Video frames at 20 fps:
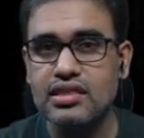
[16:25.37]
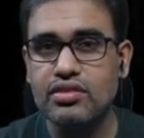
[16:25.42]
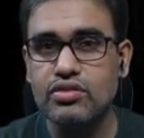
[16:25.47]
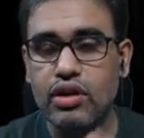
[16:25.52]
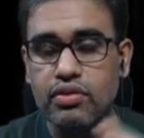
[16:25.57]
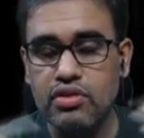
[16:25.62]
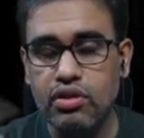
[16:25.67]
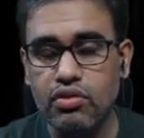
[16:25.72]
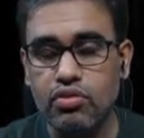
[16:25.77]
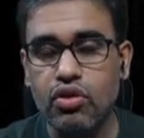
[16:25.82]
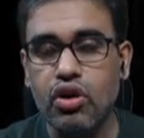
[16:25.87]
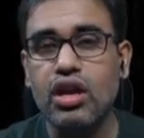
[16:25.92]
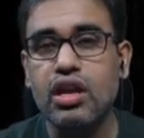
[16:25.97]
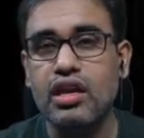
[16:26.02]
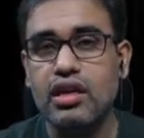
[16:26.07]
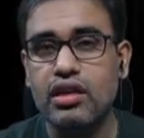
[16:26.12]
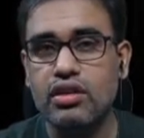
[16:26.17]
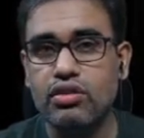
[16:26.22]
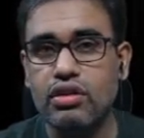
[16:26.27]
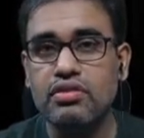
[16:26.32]
You have the wall,
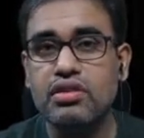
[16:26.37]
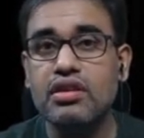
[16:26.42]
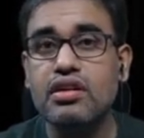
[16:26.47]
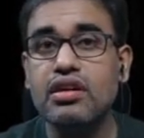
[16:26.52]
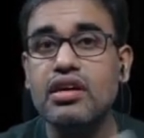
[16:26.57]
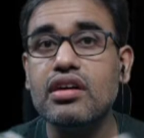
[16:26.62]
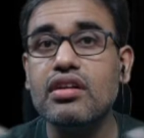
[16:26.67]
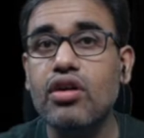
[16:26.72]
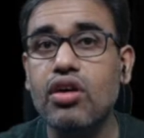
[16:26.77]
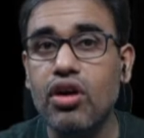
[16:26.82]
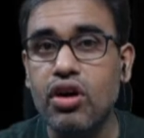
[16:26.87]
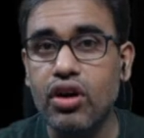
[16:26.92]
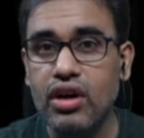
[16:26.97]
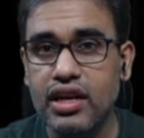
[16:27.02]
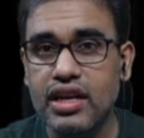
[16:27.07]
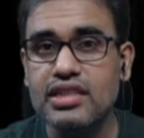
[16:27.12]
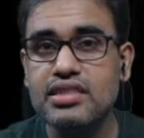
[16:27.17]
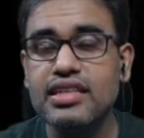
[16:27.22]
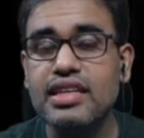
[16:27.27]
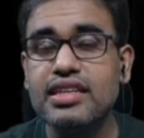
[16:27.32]
you have the
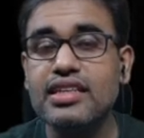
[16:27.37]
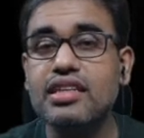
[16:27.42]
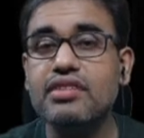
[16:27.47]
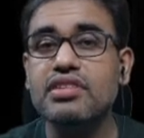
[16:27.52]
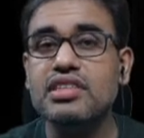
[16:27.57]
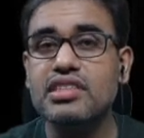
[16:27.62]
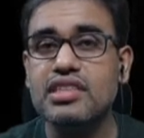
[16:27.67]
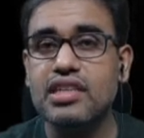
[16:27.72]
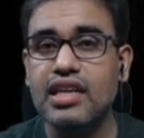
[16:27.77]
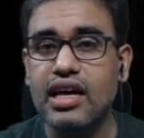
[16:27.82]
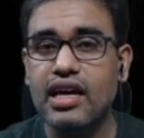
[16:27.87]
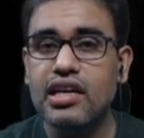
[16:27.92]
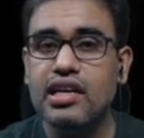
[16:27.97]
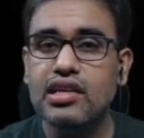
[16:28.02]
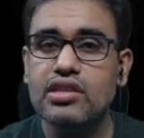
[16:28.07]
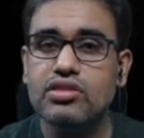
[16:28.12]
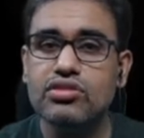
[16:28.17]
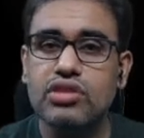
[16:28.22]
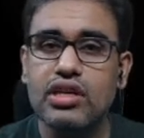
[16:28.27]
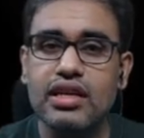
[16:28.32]
organs and the viscera,
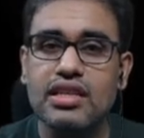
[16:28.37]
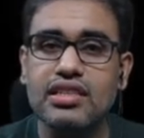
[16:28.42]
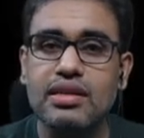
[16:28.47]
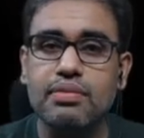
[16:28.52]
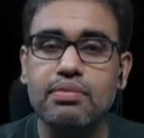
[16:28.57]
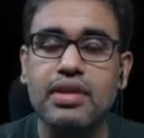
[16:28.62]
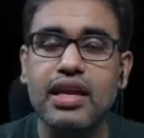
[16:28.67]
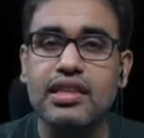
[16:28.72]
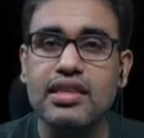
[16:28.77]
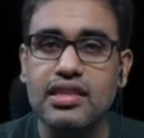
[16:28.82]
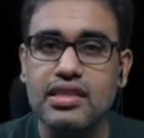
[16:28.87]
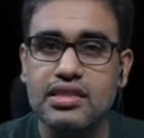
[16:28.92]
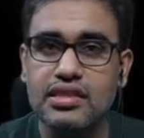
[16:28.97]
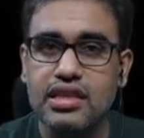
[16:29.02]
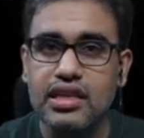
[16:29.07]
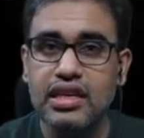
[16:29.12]
so it will supplying this.